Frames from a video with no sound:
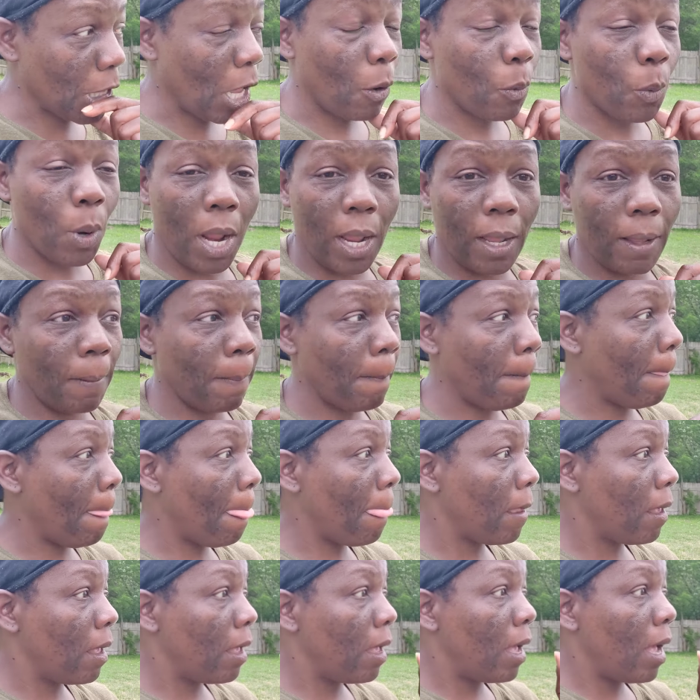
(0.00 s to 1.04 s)
All right,
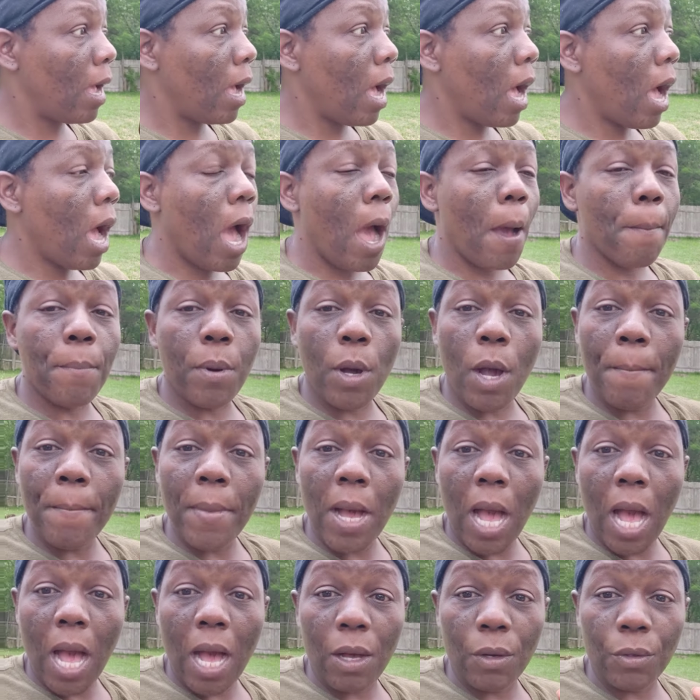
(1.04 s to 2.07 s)
I bought
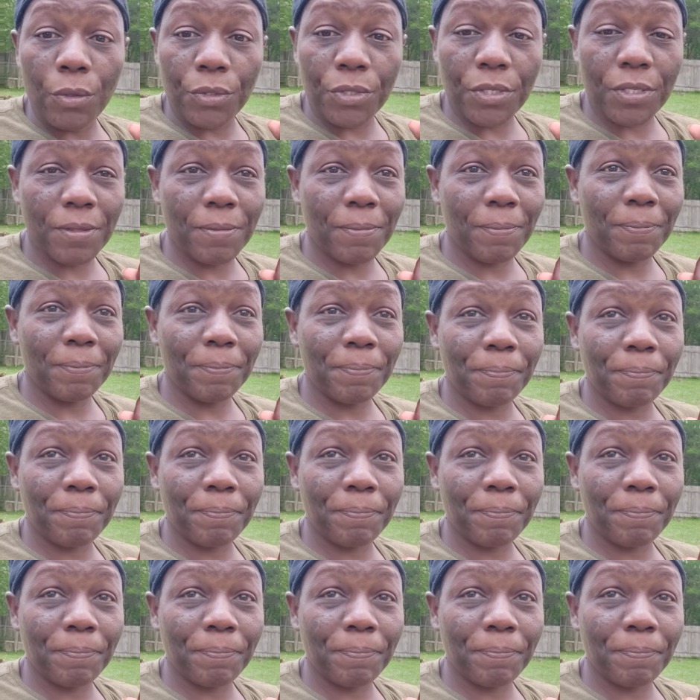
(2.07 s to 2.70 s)
my house.